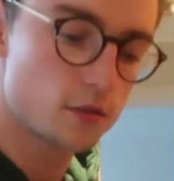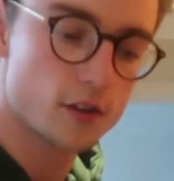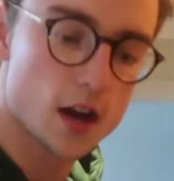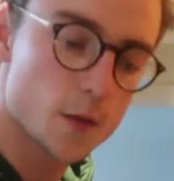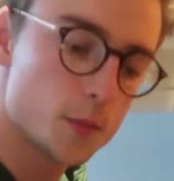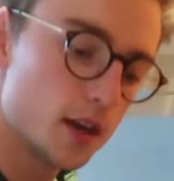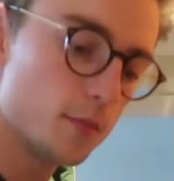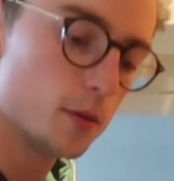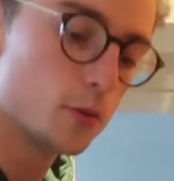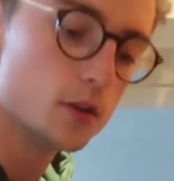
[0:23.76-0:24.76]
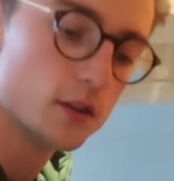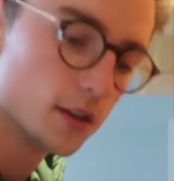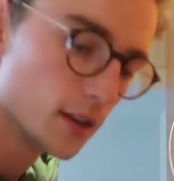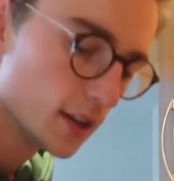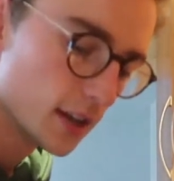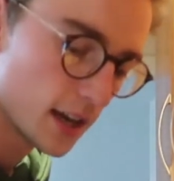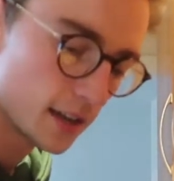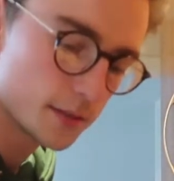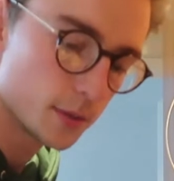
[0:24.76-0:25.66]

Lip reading: three other people, and it's